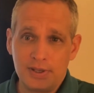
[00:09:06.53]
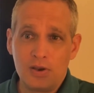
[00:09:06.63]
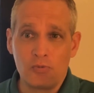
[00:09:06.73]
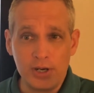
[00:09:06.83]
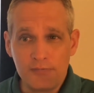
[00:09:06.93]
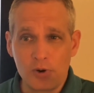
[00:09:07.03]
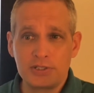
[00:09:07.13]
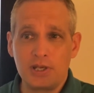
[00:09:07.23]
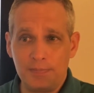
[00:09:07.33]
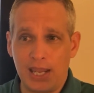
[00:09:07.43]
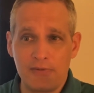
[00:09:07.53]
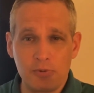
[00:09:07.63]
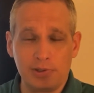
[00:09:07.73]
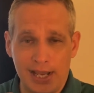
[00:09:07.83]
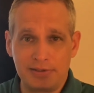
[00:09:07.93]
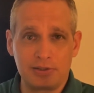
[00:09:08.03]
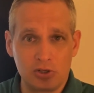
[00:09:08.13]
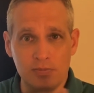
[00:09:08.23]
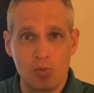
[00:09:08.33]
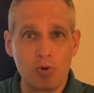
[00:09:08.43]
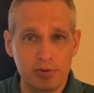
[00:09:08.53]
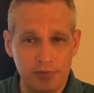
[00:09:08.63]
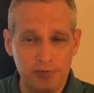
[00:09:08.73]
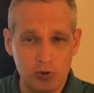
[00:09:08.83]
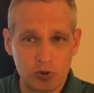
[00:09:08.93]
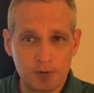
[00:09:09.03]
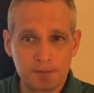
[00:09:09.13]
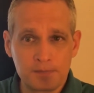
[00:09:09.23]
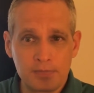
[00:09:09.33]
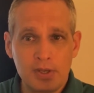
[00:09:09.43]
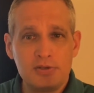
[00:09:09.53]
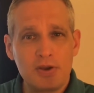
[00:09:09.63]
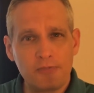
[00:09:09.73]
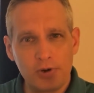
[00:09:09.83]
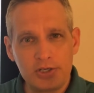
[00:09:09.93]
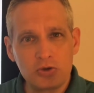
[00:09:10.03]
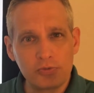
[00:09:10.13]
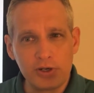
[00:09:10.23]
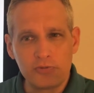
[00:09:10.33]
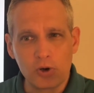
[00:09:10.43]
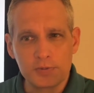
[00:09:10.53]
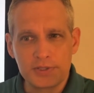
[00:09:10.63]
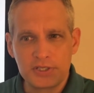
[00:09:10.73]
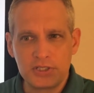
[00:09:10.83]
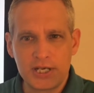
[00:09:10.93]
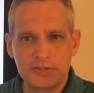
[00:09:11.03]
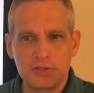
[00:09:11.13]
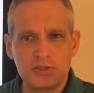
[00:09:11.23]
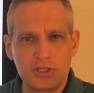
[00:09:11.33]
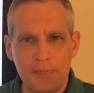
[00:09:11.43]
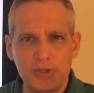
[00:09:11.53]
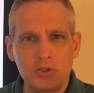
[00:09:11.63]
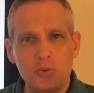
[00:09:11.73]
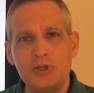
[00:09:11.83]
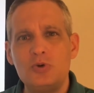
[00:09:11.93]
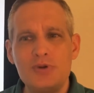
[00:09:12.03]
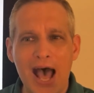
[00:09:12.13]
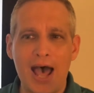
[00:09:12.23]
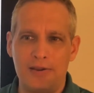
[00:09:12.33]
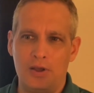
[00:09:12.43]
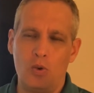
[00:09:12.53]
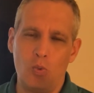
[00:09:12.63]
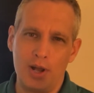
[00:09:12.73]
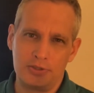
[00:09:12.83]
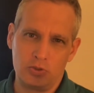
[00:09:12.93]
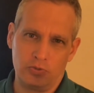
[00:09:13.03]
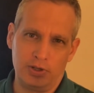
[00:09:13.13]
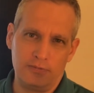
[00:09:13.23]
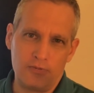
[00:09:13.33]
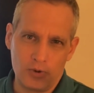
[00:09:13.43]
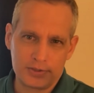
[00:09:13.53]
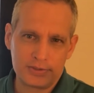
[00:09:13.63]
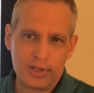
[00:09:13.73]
Reinforcing a behavior we'd like to occur more in the future. Differential reinforcement suggests that there's something that we do not want to reinforce.